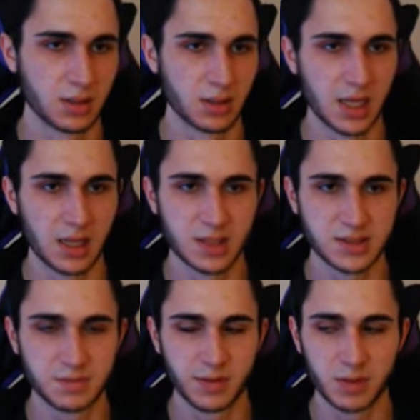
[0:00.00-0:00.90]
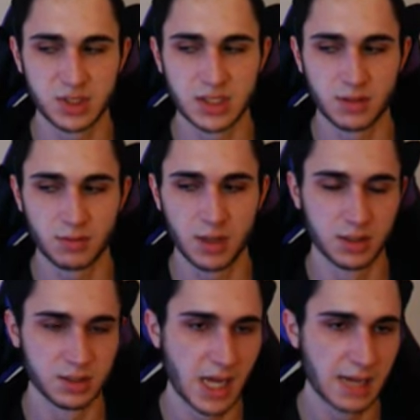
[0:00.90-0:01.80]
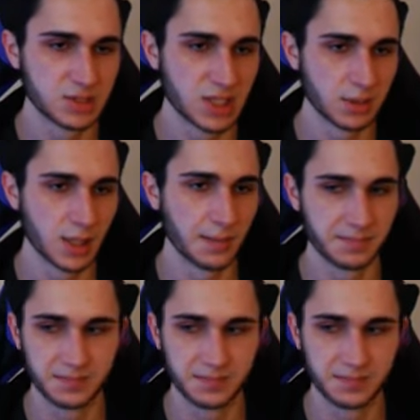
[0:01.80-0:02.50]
And this is pretty much the end of the run. Time's coming up.